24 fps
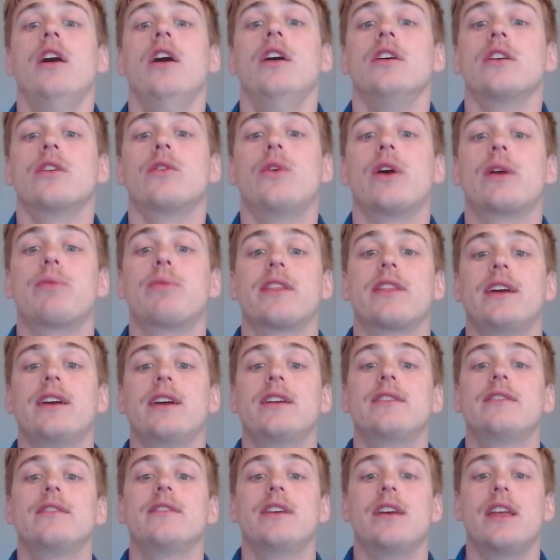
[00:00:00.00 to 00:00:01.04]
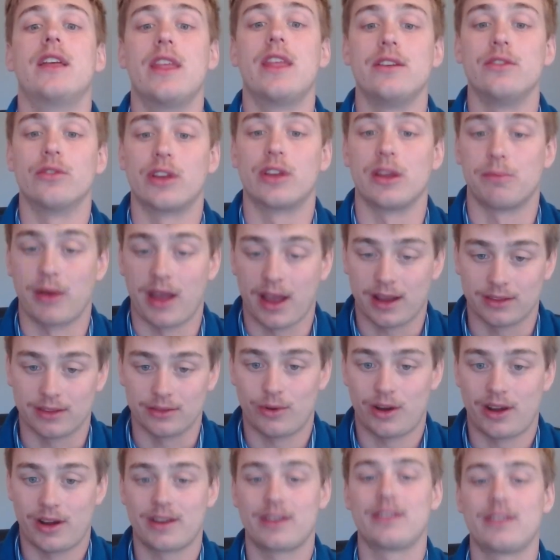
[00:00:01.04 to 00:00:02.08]
quick breath in, and then you'll get back in the
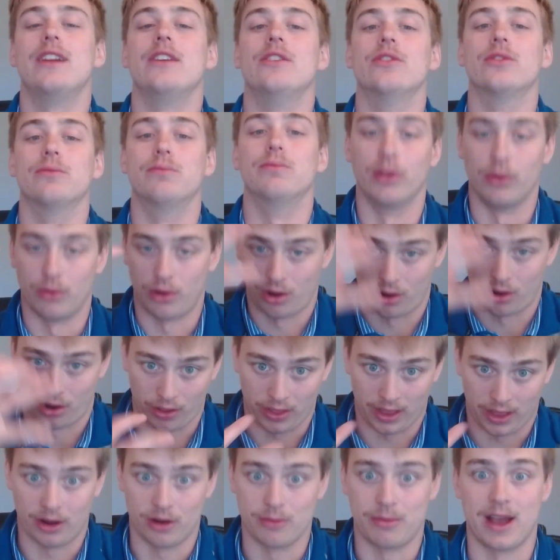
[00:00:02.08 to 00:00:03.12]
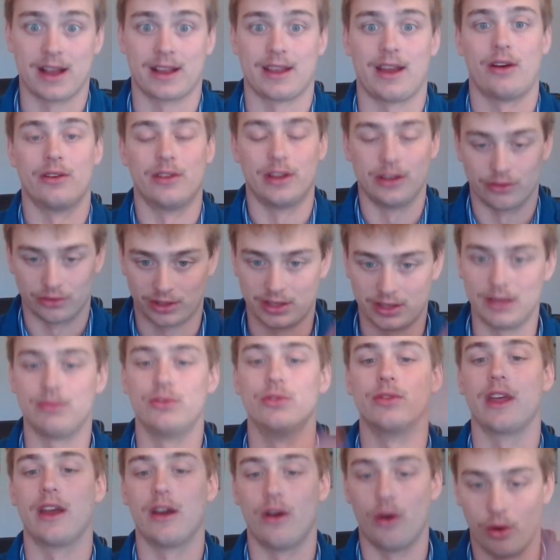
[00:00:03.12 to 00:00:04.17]
water and you'll blow all that air back out. And it'll keep
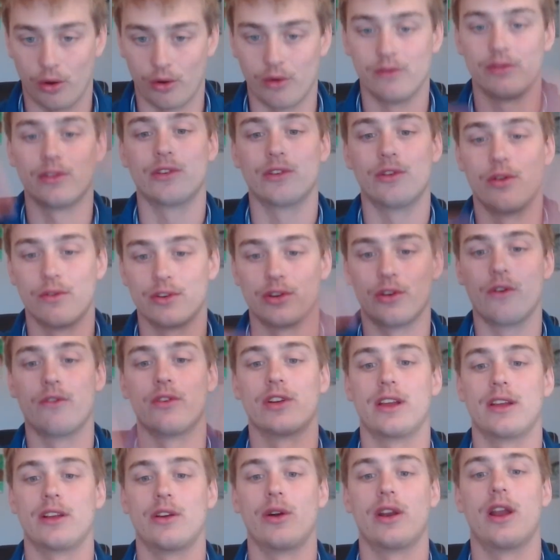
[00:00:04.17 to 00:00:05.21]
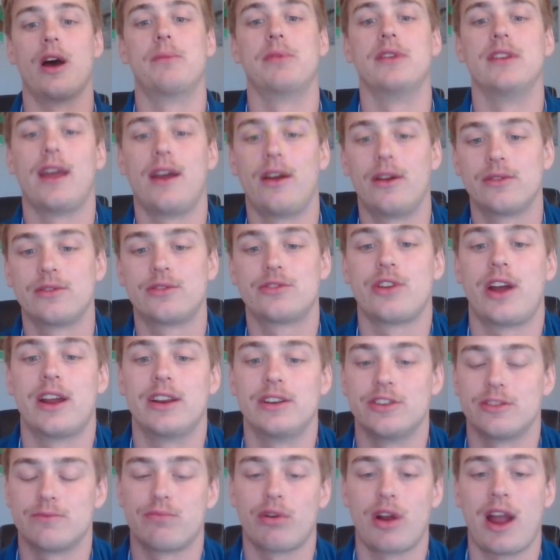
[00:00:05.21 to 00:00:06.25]
doing that over and over and over again, going up and down, trying to
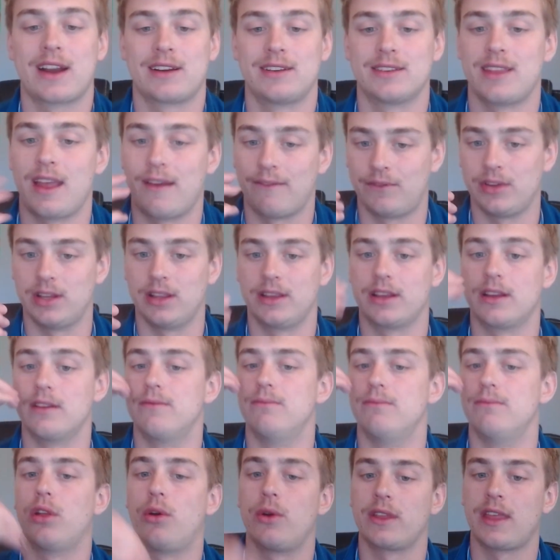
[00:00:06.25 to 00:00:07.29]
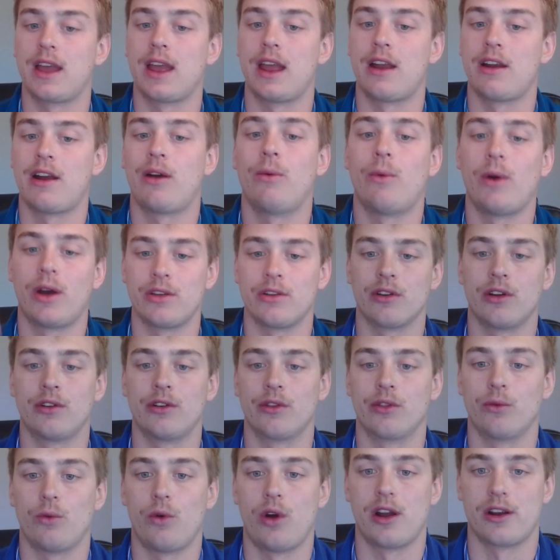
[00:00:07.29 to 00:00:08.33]
just practice that feeling of blowing that air out while you're under
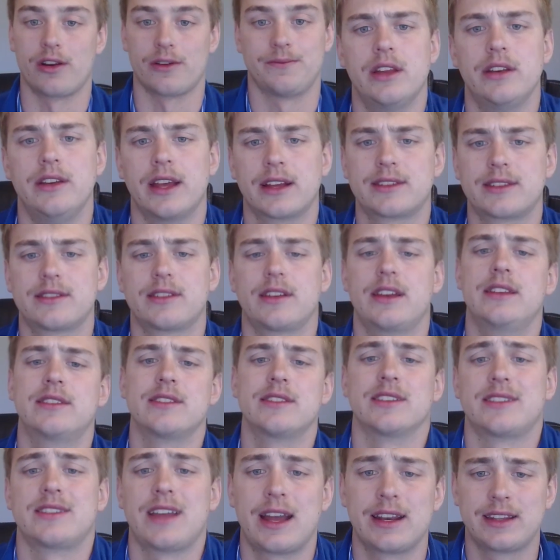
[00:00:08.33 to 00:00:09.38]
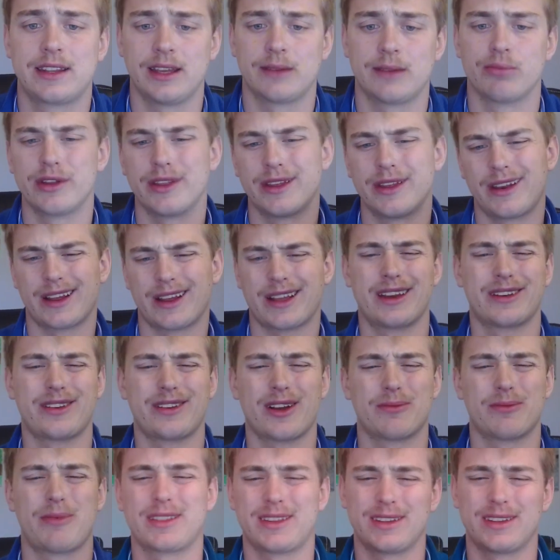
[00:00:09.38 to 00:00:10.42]
the water. Next is the side kick breathing. I kind of
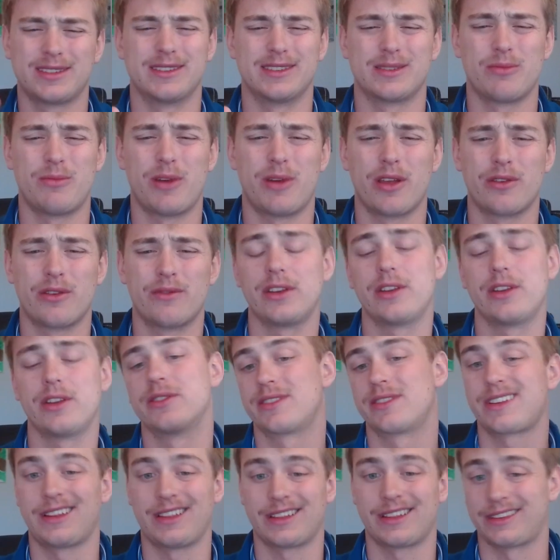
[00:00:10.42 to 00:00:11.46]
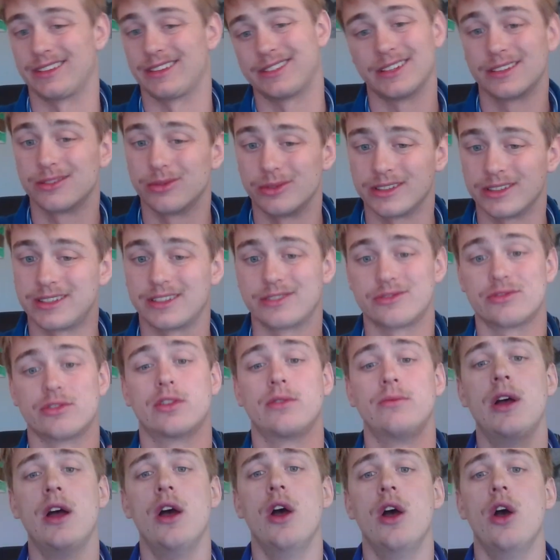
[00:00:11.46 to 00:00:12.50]
talked about this in some of my other videos, kind of like the 616
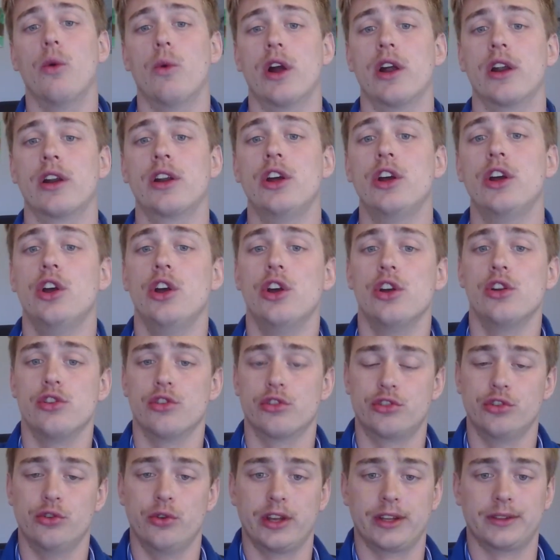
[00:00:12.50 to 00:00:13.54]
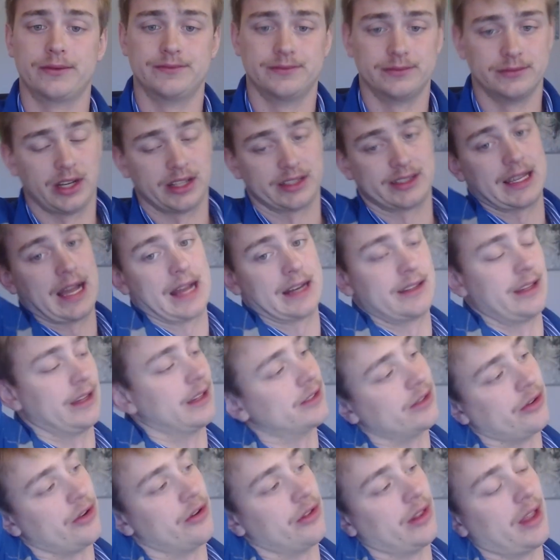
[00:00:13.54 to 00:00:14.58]
drill, where you're doing a side kick.
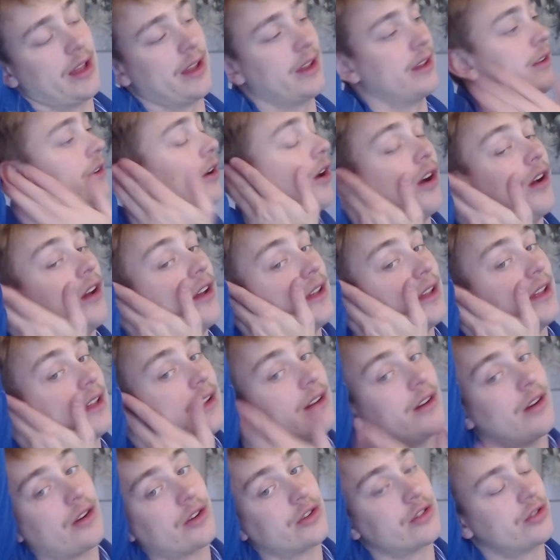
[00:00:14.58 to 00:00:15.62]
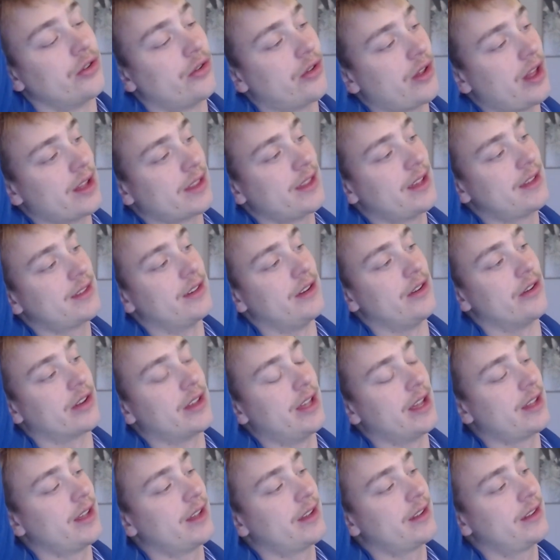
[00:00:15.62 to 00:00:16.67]
So you're laying your ear on your shoulder like this and you're
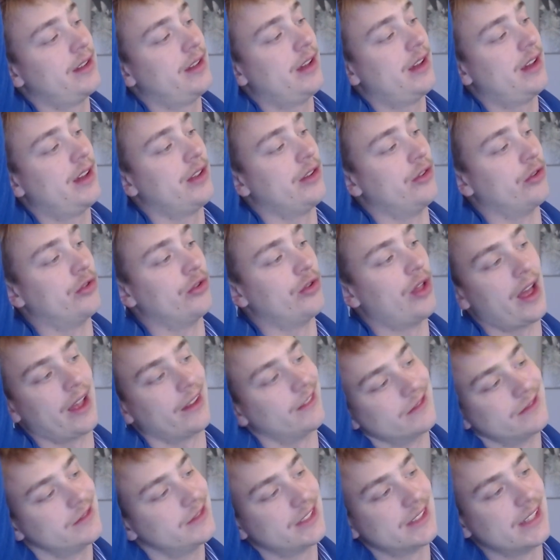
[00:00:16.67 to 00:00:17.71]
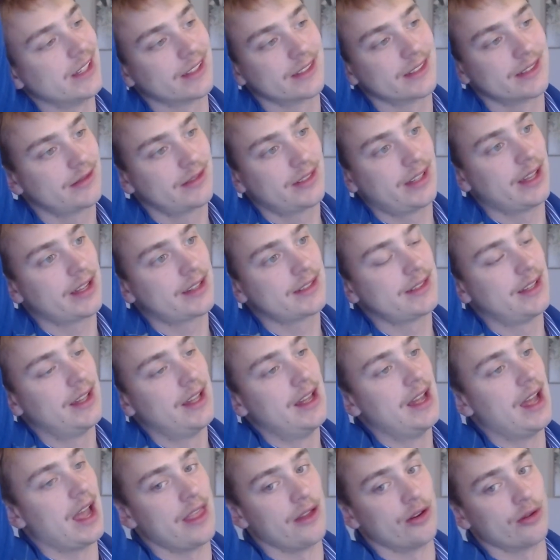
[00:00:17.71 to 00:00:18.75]
kicking. You'll do like 6 kicks,
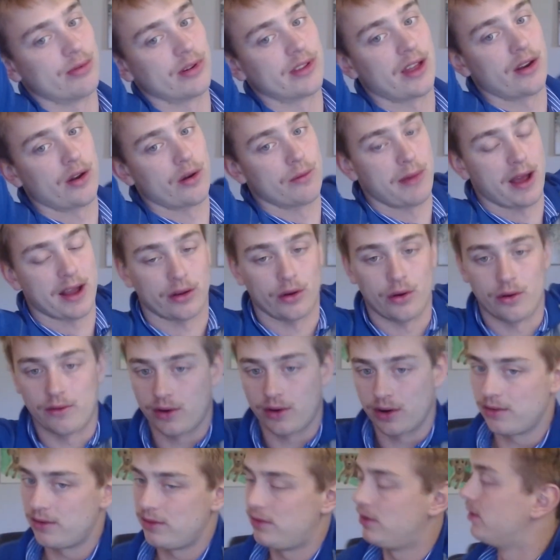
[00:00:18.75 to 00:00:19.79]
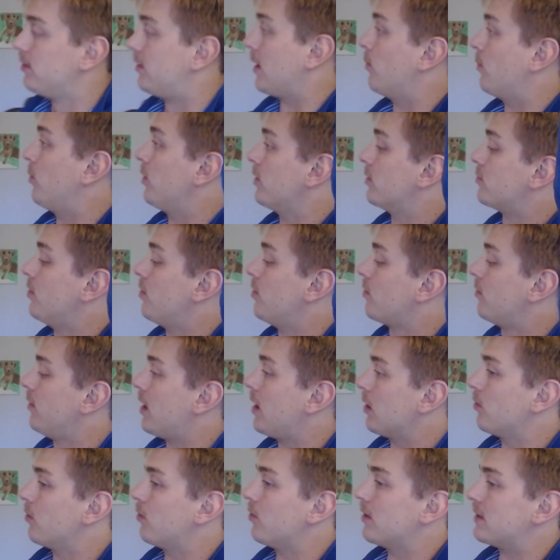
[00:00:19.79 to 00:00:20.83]
and then you'll bring that arm back over, take one stroke, and
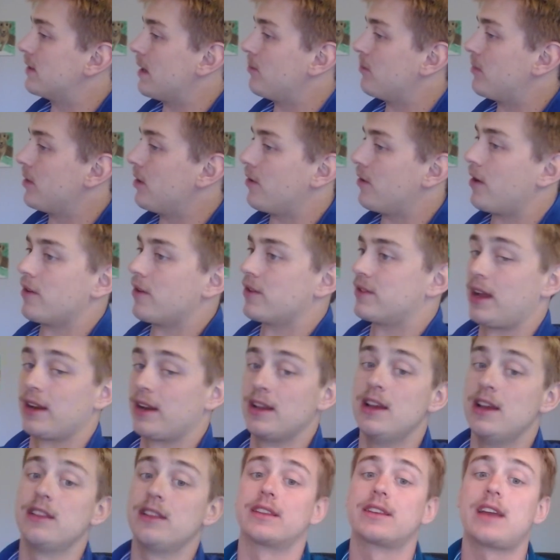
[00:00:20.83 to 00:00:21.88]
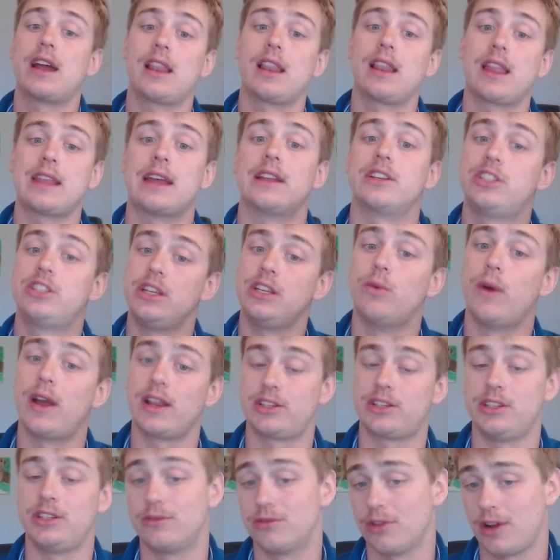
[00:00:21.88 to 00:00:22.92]
you'll do the same thing on the other side. It's kind of like that cheek wet,
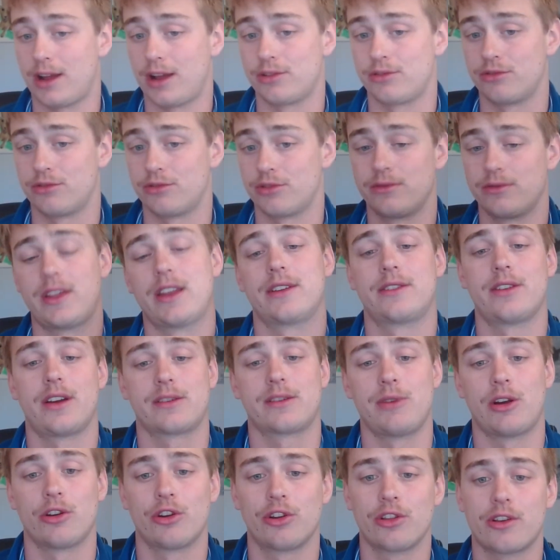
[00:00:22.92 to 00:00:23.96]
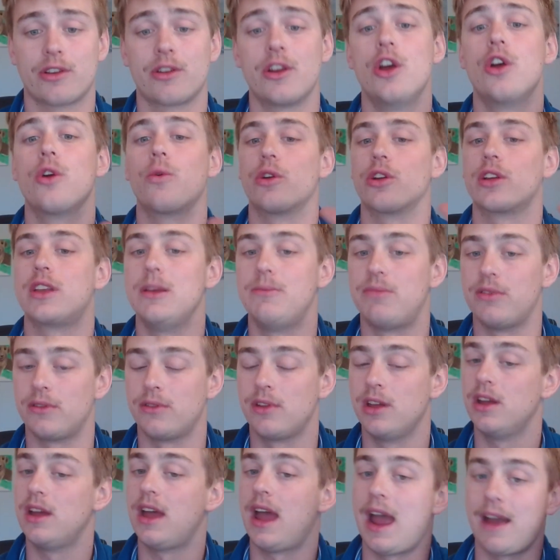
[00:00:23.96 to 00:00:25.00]
cheek dry drill that I talked about earlier, where you're keeping
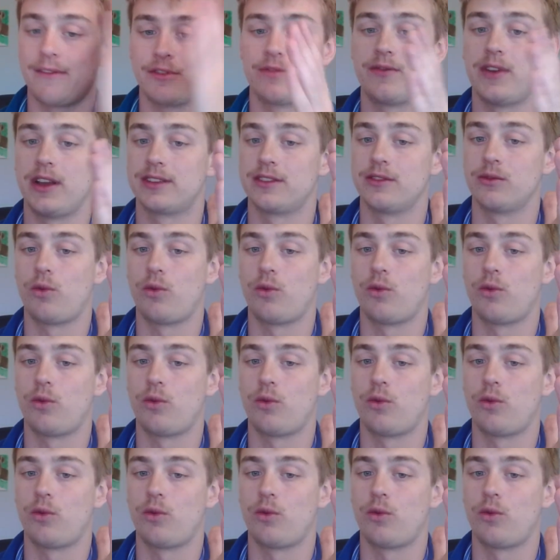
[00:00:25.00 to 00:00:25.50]
half your face in the